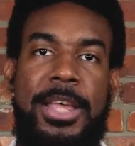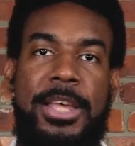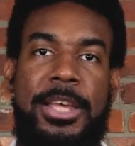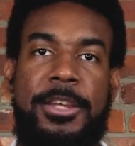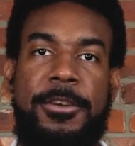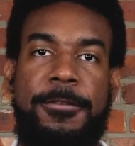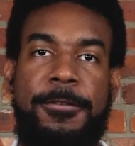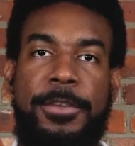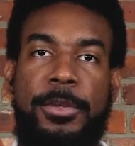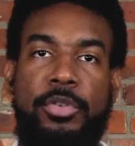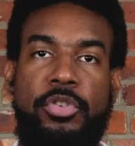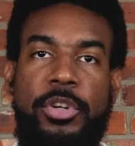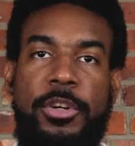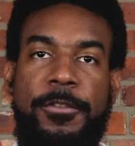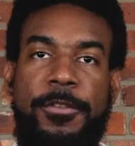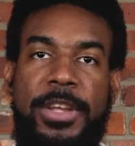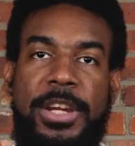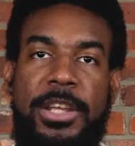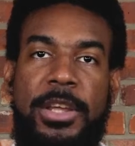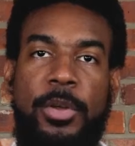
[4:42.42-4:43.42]
In
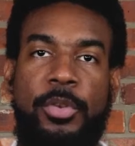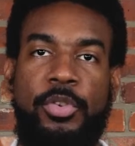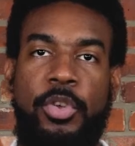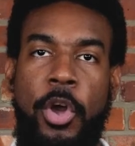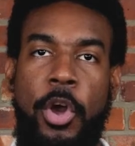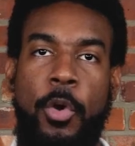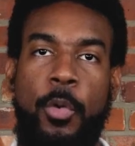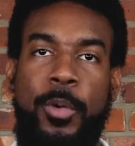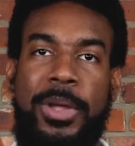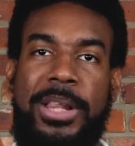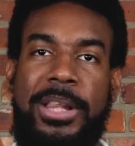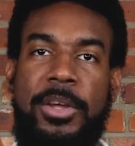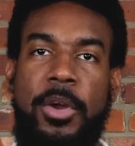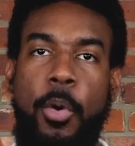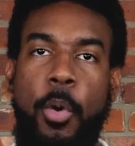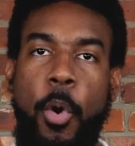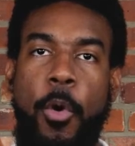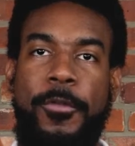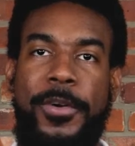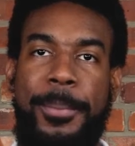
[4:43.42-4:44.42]
future videos, we'll
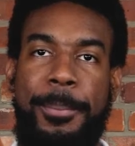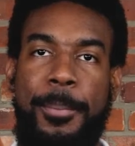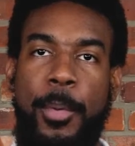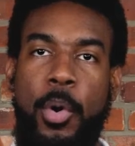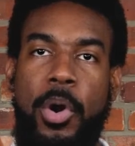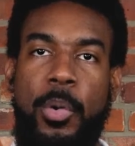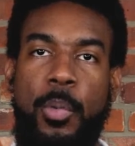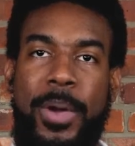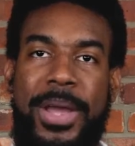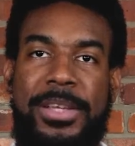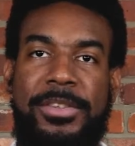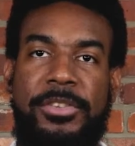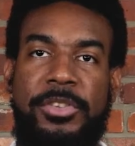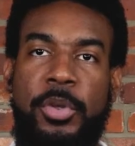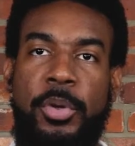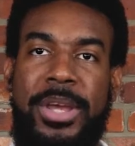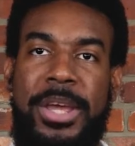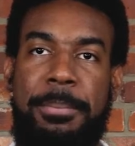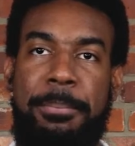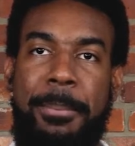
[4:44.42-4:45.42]
go over more ways
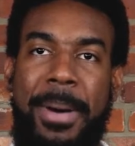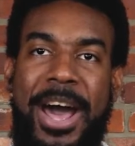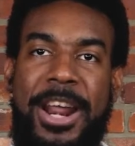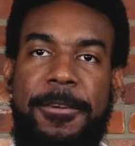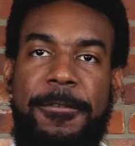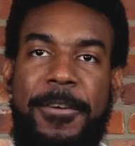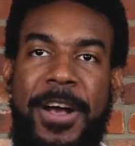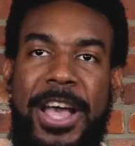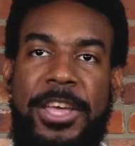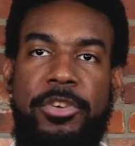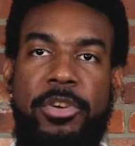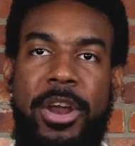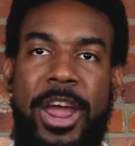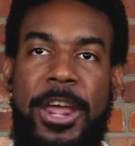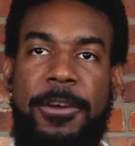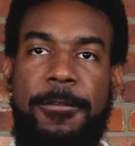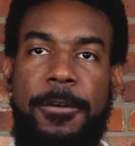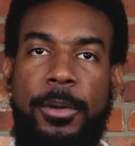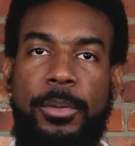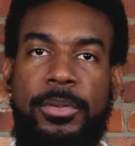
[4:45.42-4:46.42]
you can modify your
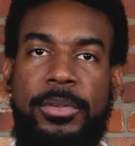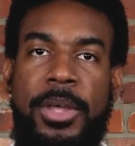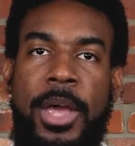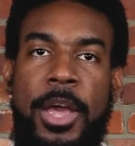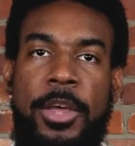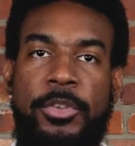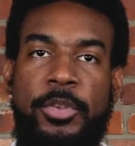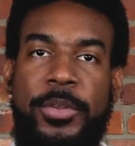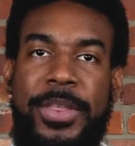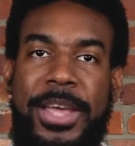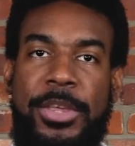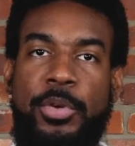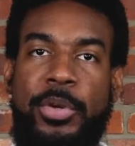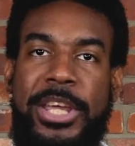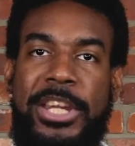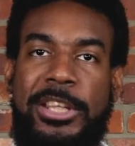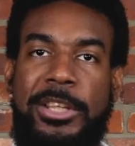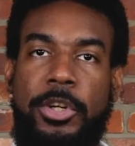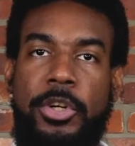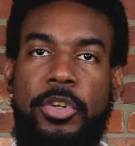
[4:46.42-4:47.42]
headphones so that you
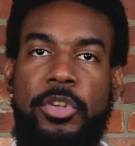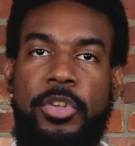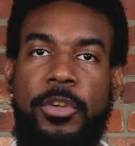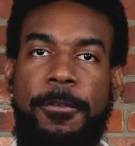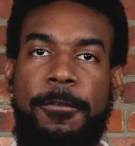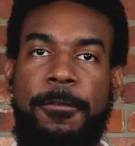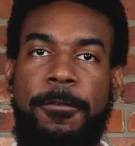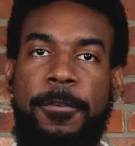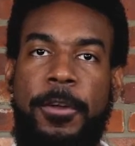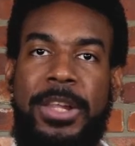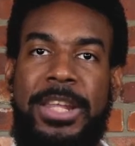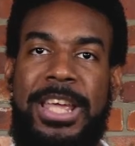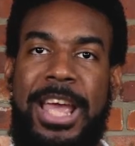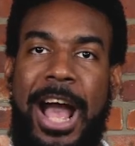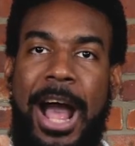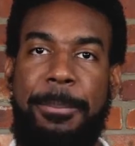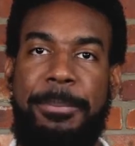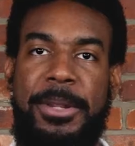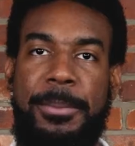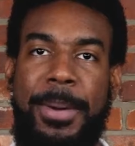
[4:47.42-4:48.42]
can learn to fully
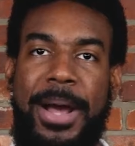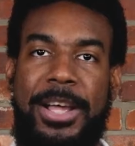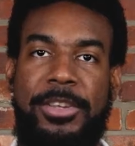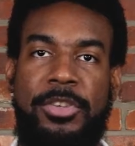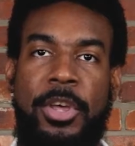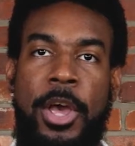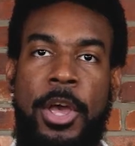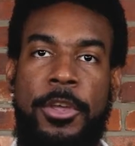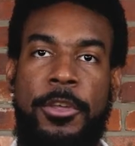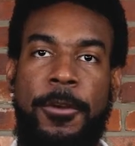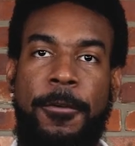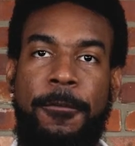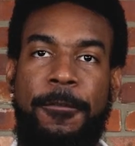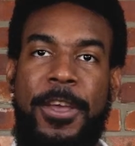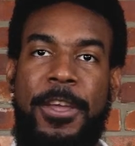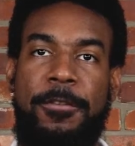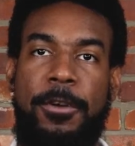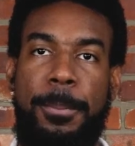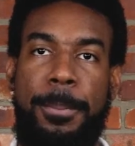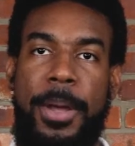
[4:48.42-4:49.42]
optimize your
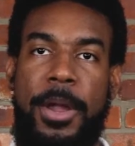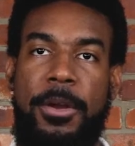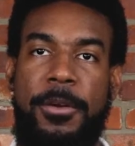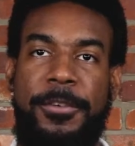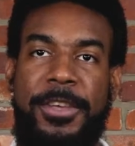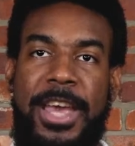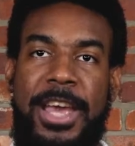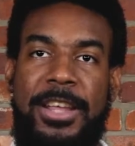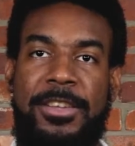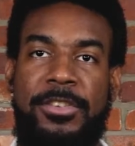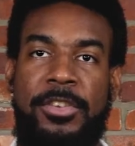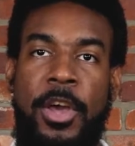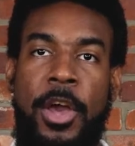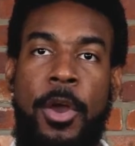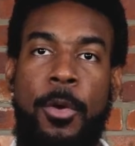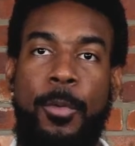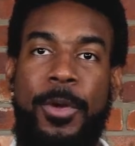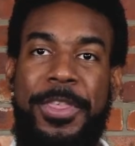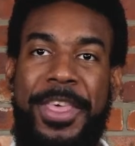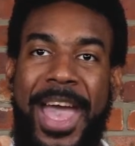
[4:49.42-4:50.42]
favorite pair of cans
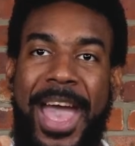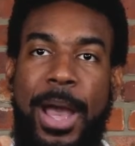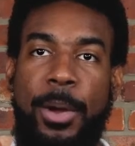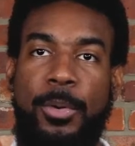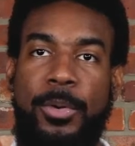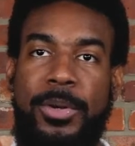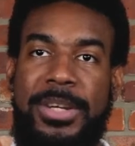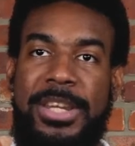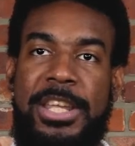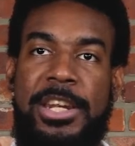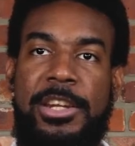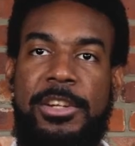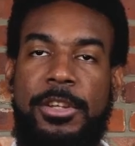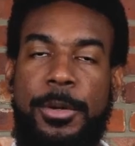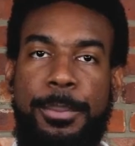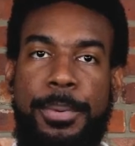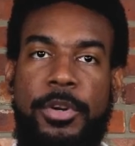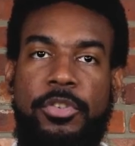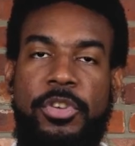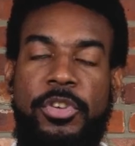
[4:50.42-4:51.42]
without needing
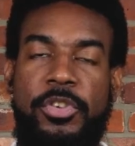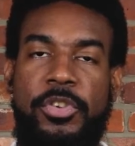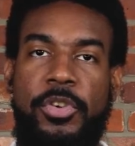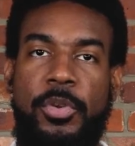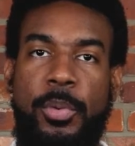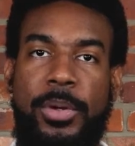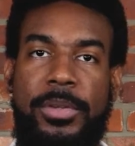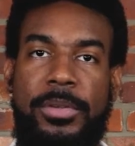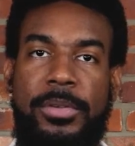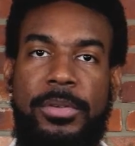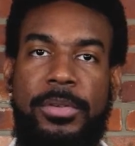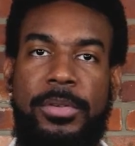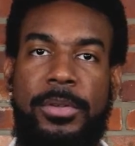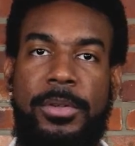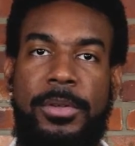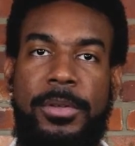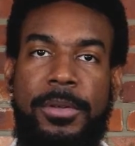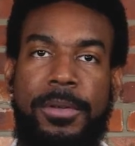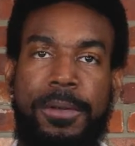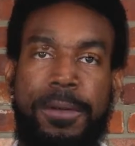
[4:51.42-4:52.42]
to purchase new ones.
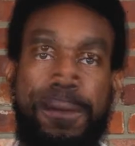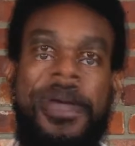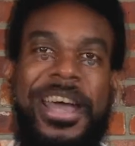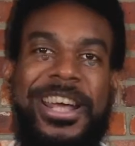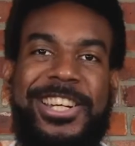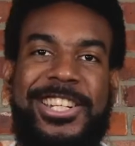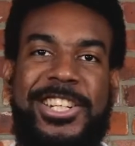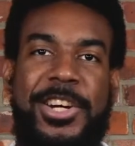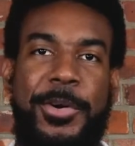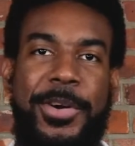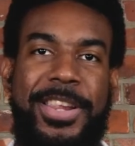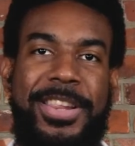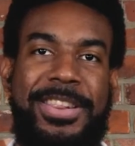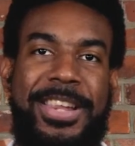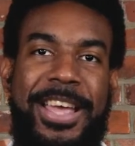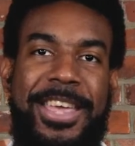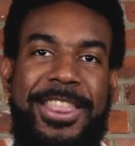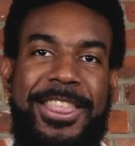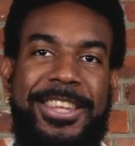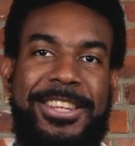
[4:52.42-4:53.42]
Make sure to
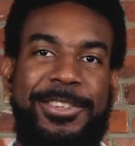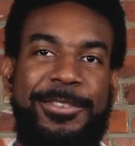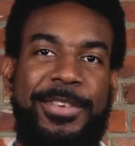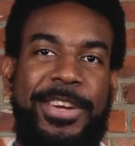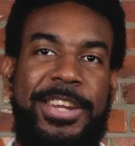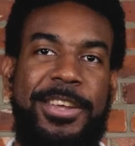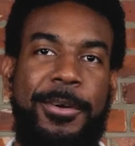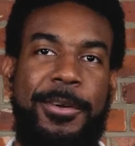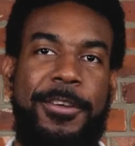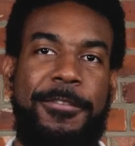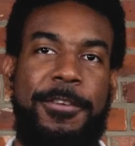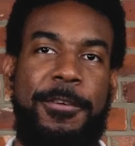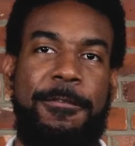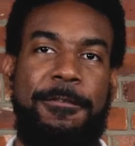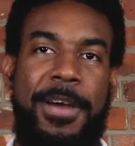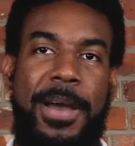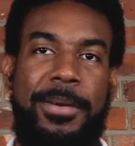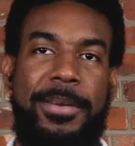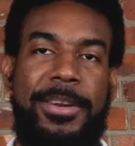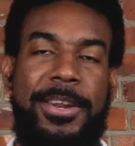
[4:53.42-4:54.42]
like this video if you
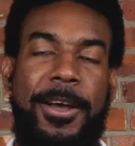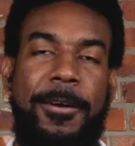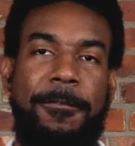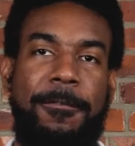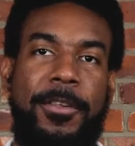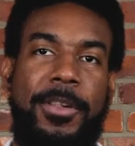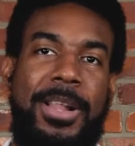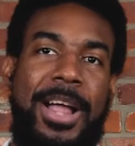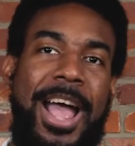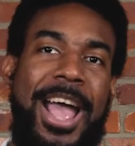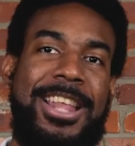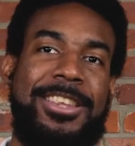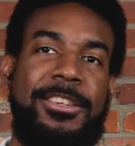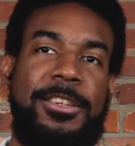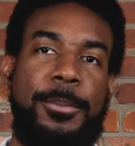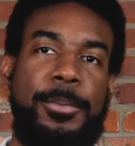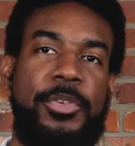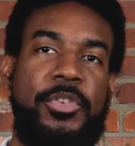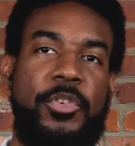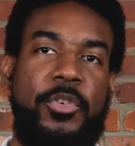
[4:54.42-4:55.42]
found it helpful and
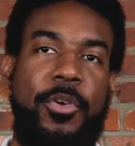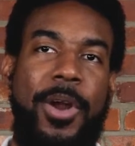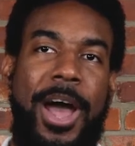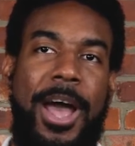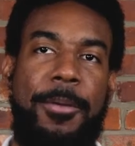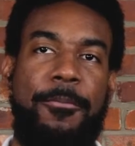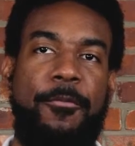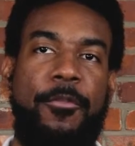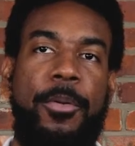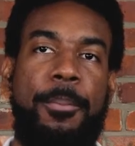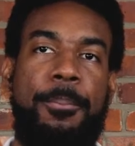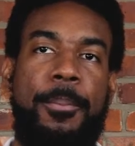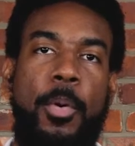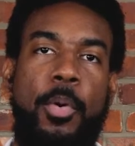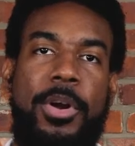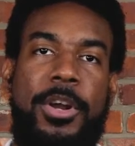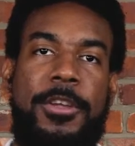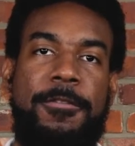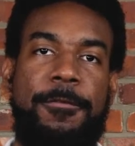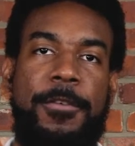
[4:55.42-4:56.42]
subscribe for
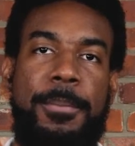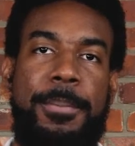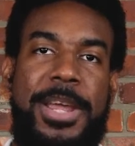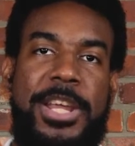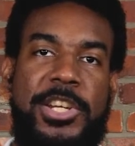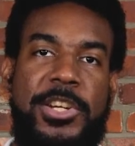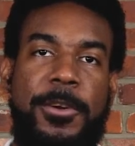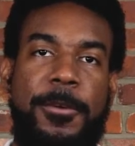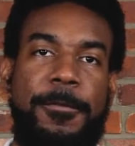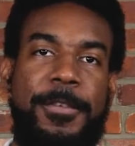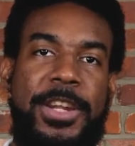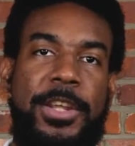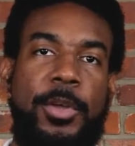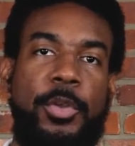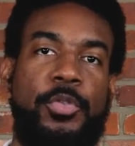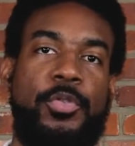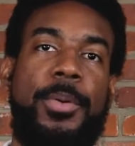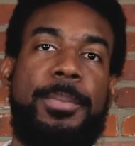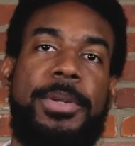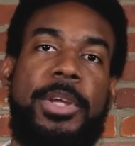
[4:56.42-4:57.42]
more informational
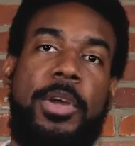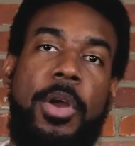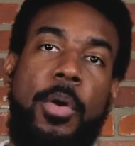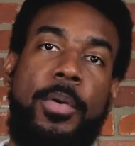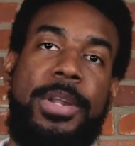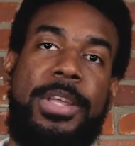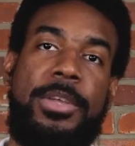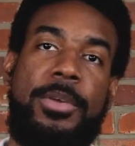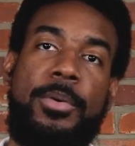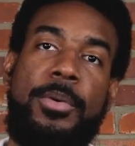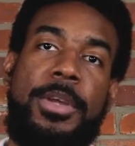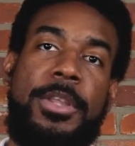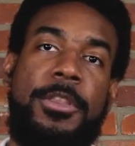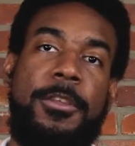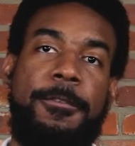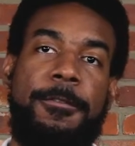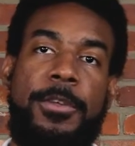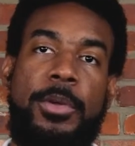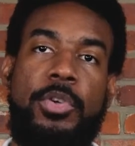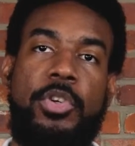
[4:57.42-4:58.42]
videos from Dekoni U in
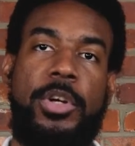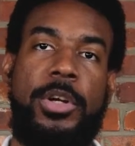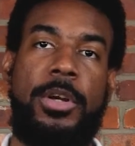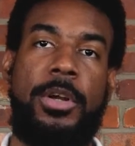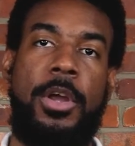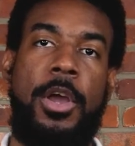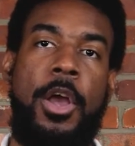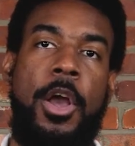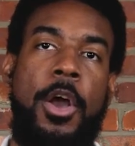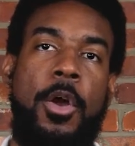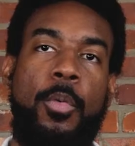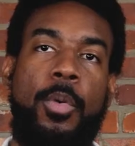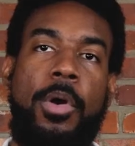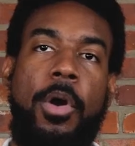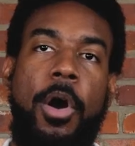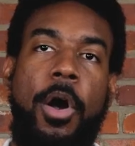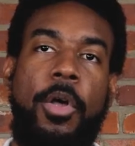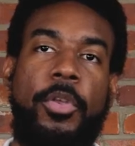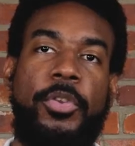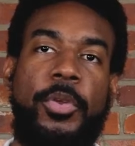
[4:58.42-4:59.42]
the future. We'll
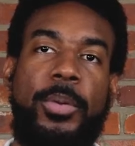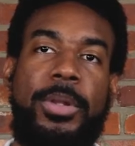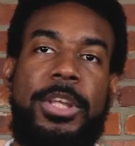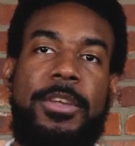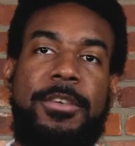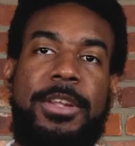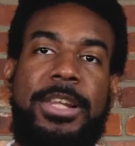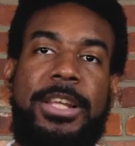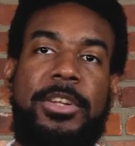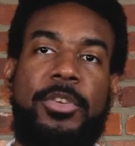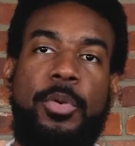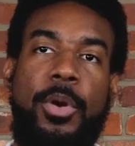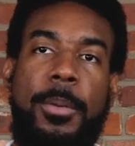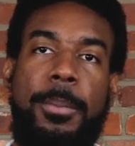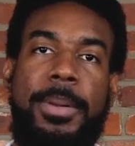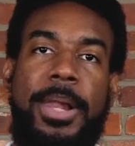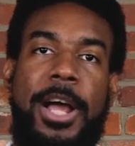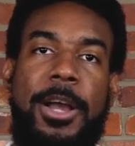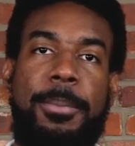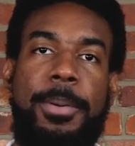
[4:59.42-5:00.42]
also leave a link to our
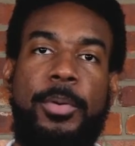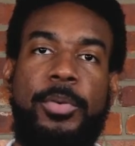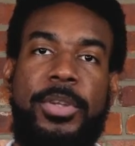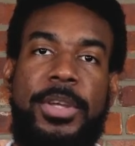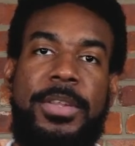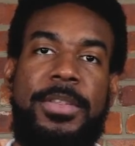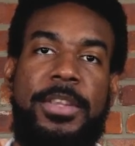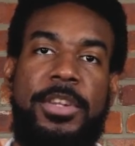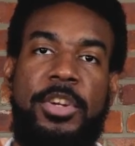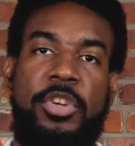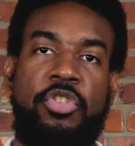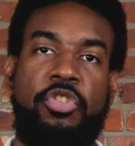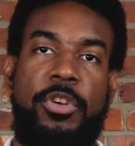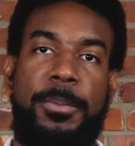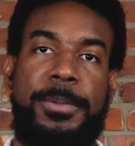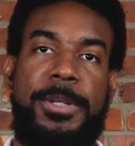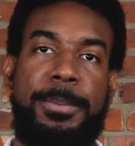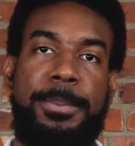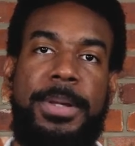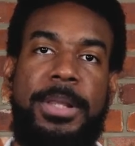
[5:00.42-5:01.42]
blog post in the
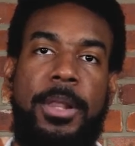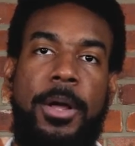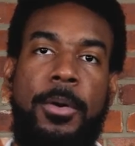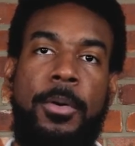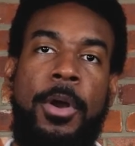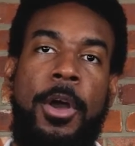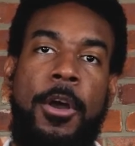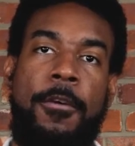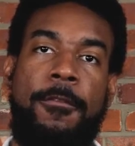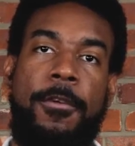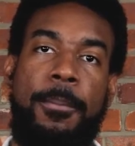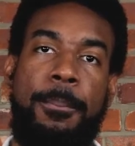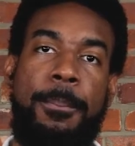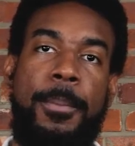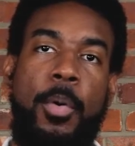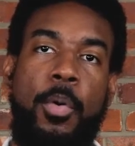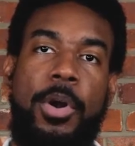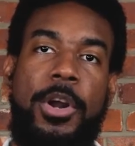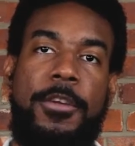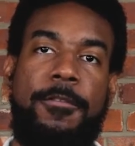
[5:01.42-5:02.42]
description below for
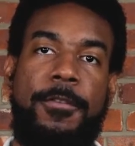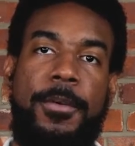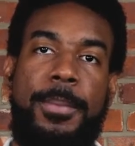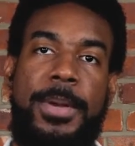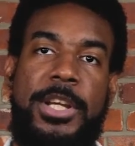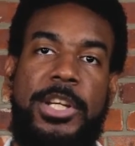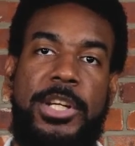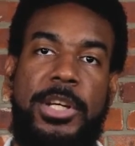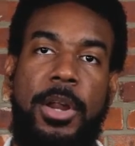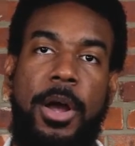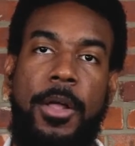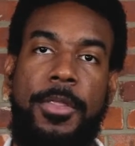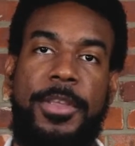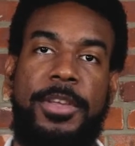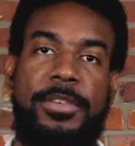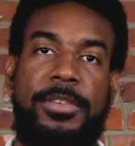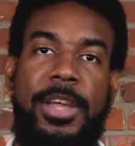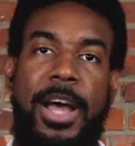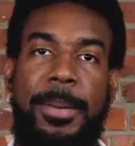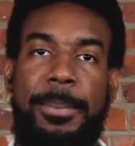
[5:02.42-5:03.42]
more information on
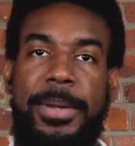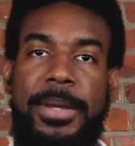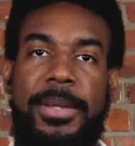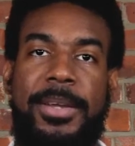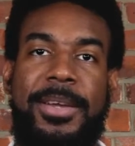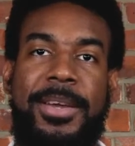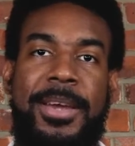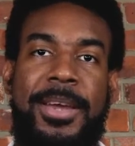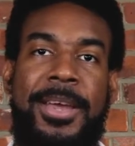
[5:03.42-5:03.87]
this topic.